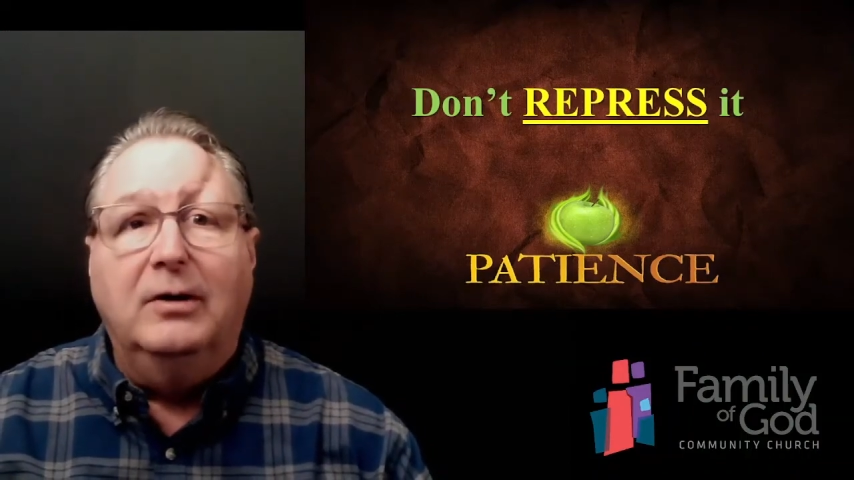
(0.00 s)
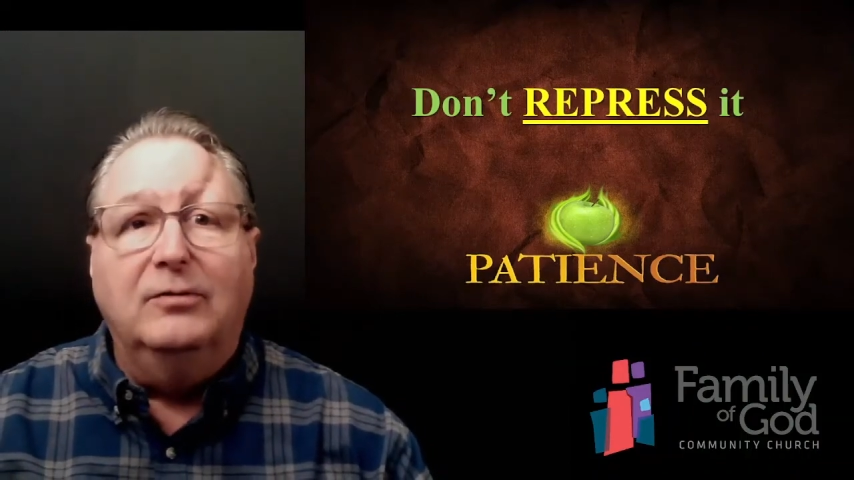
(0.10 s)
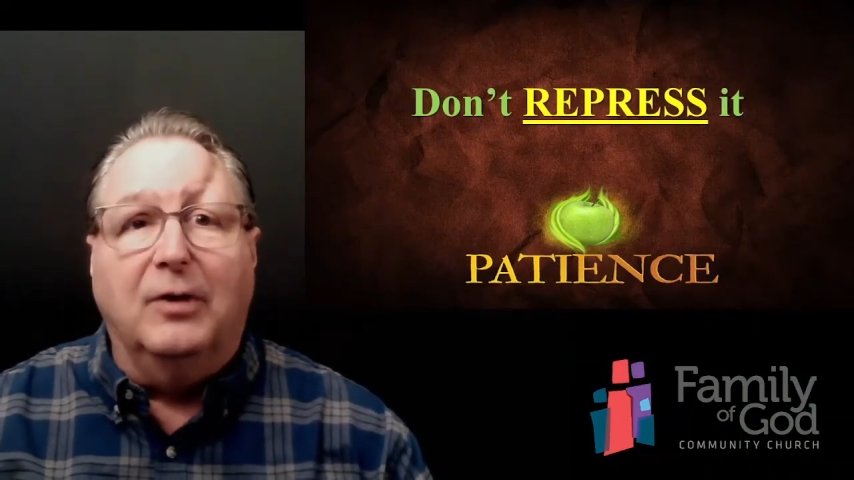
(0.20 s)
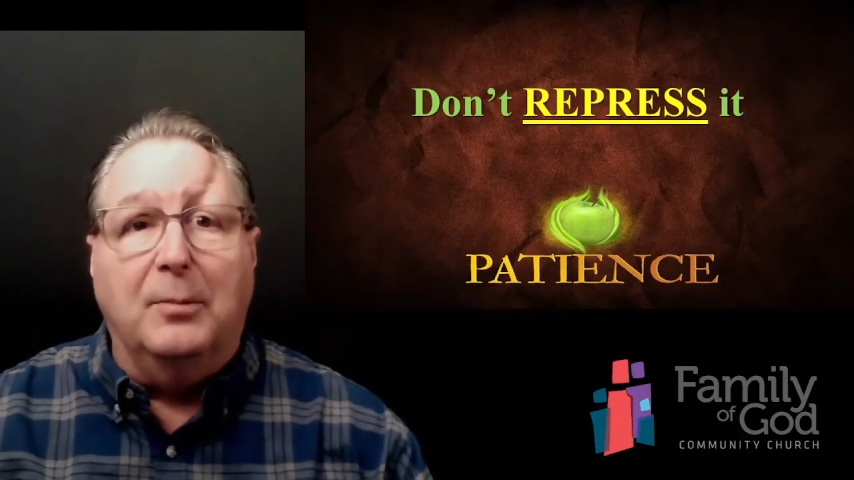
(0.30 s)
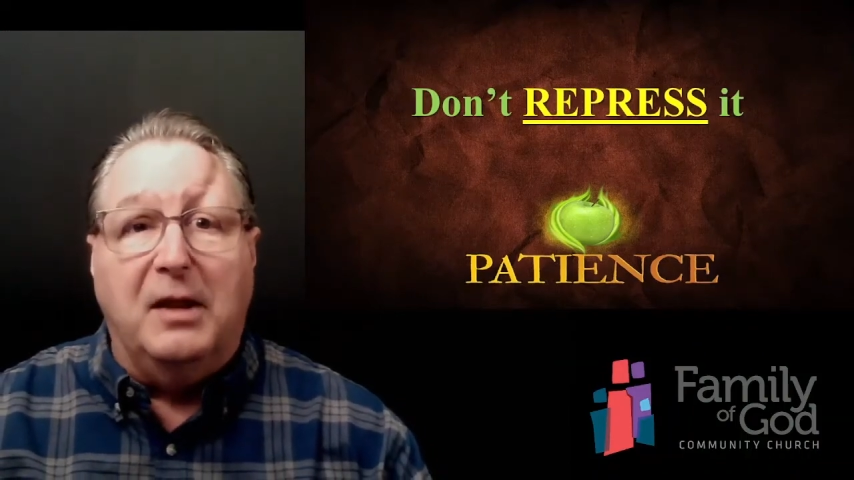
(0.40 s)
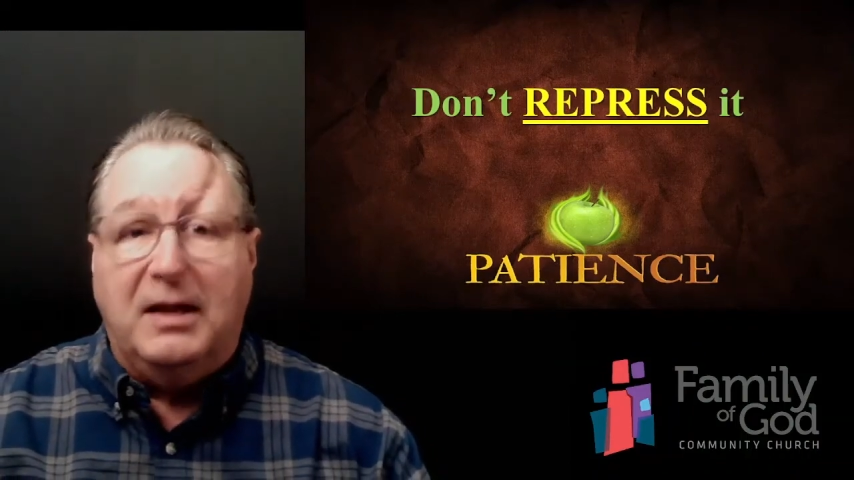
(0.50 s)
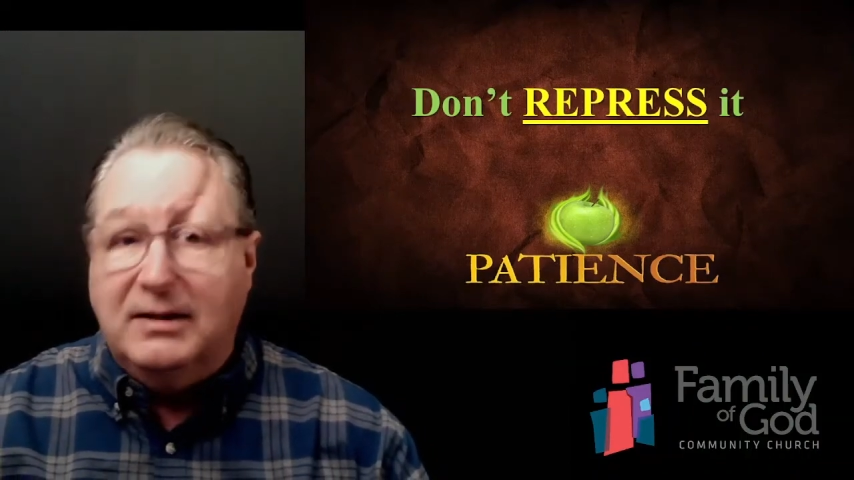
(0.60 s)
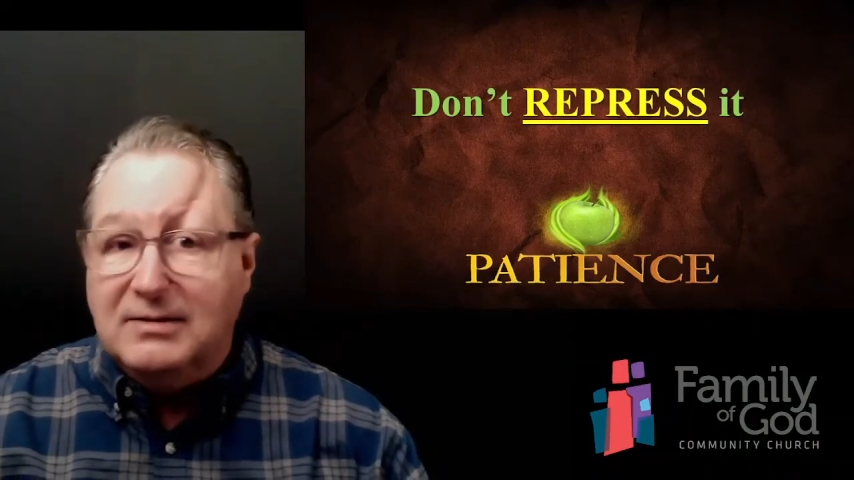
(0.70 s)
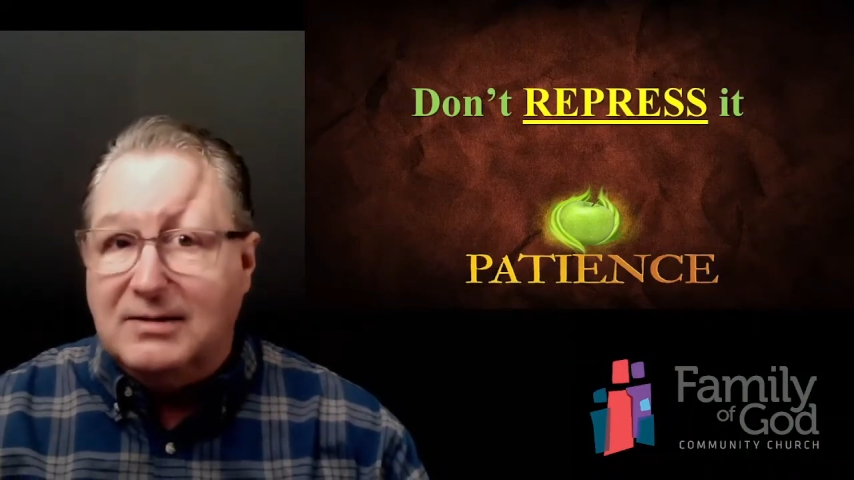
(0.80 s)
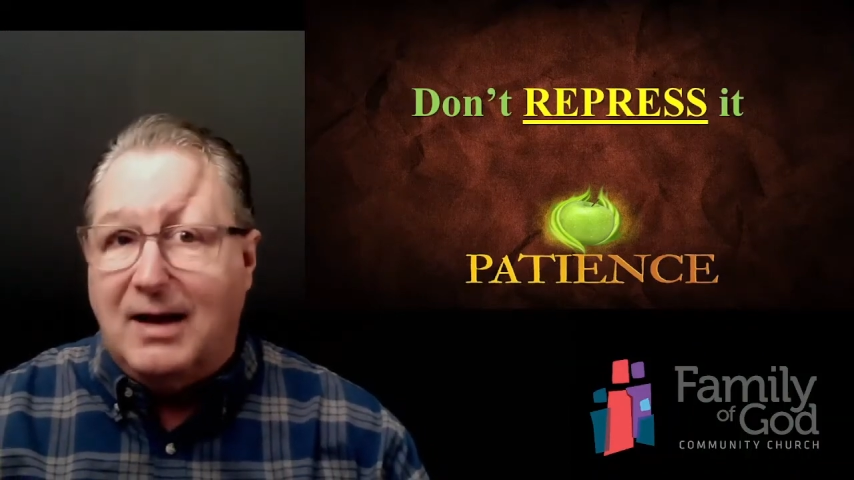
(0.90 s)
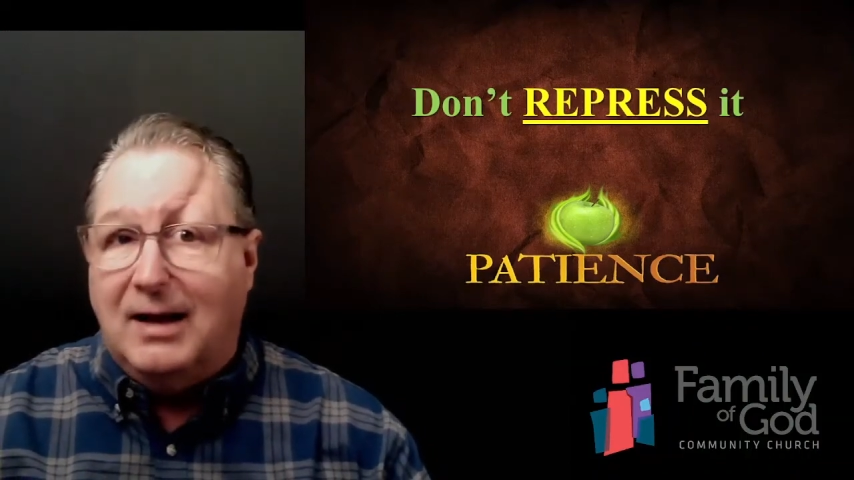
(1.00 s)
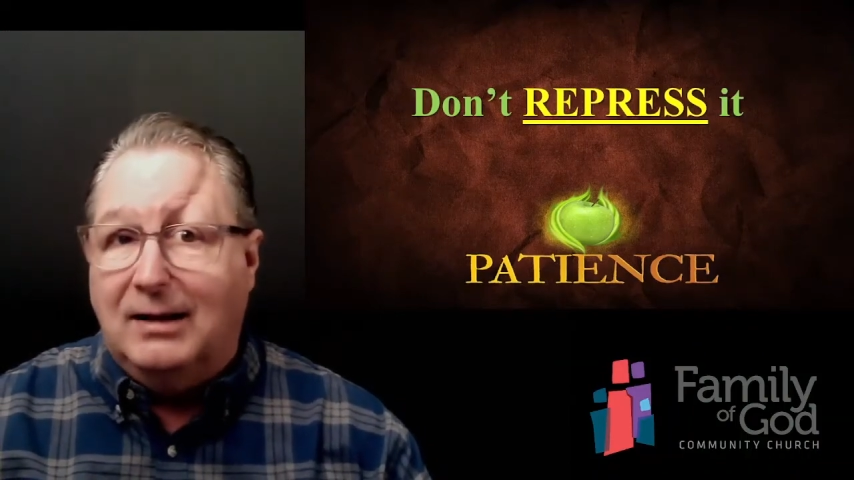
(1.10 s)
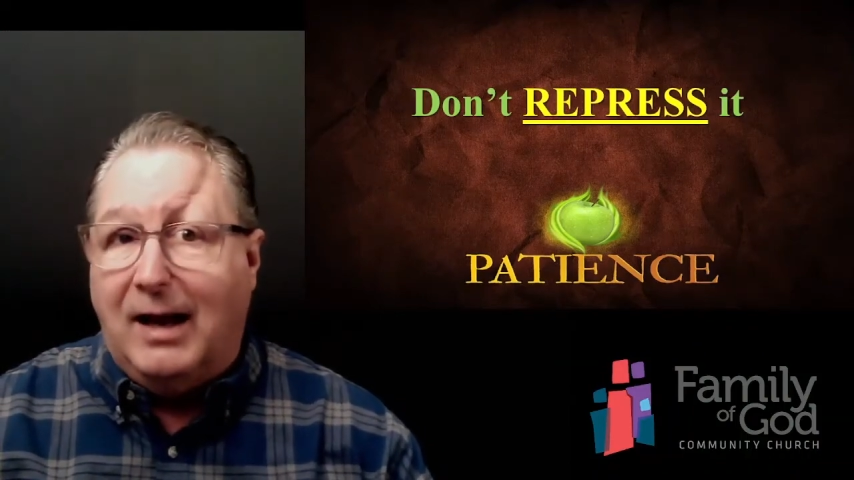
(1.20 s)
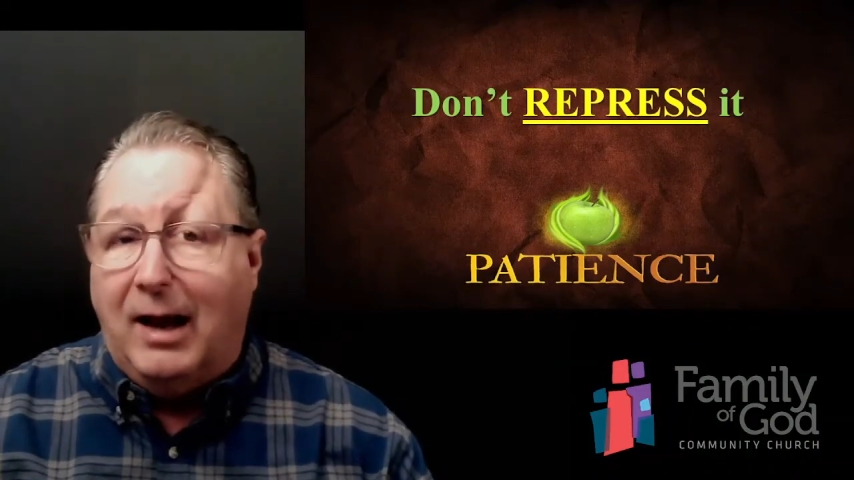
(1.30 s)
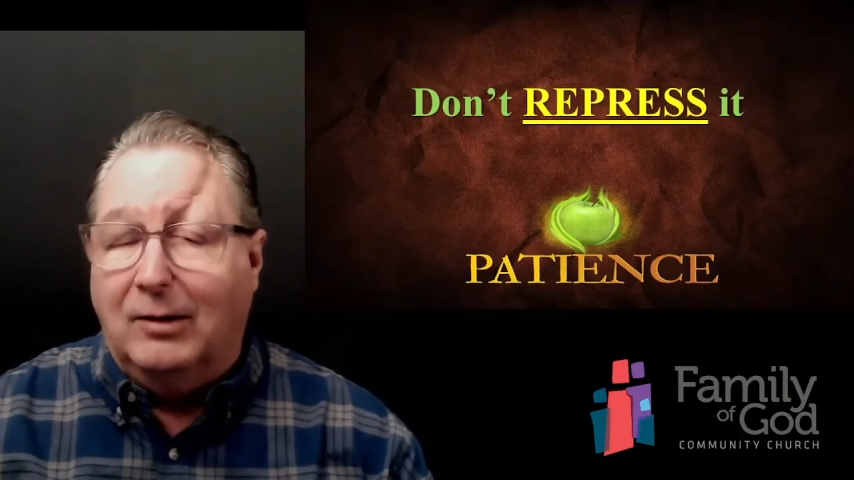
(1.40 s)
from the inside
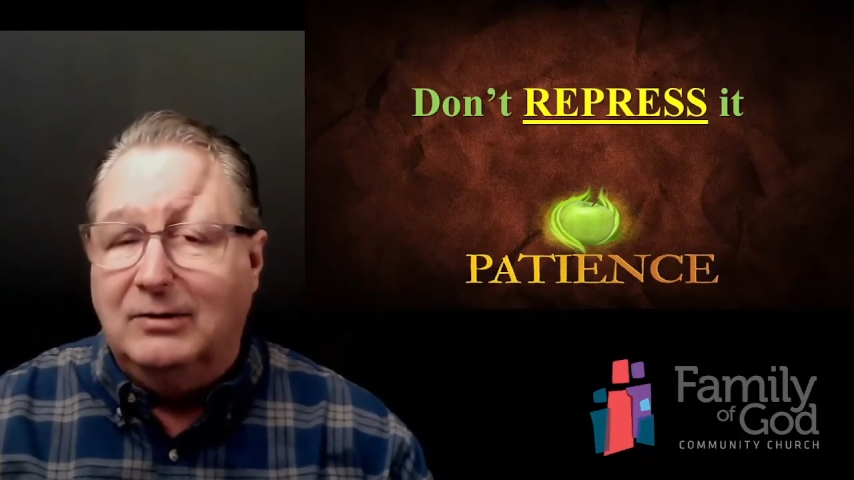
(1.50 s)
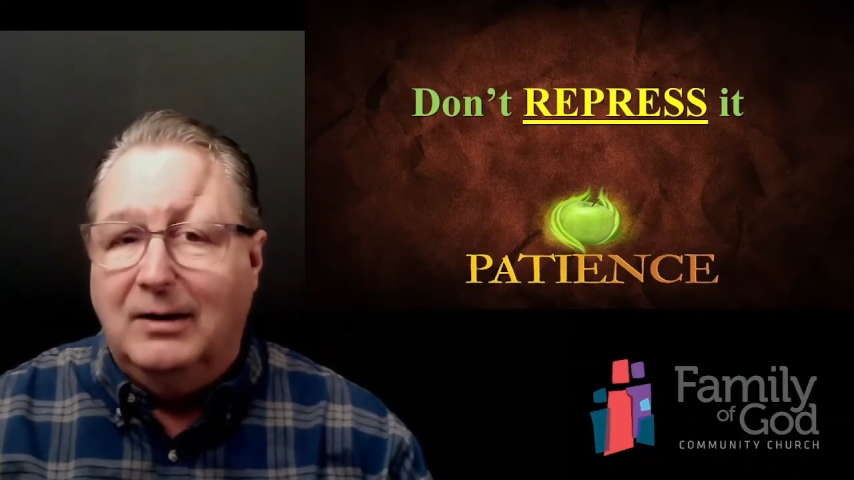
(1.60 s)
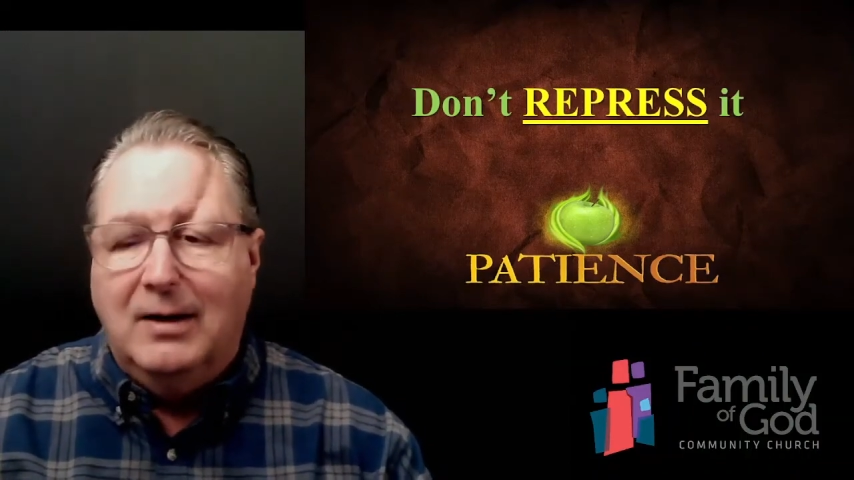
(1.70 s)
out.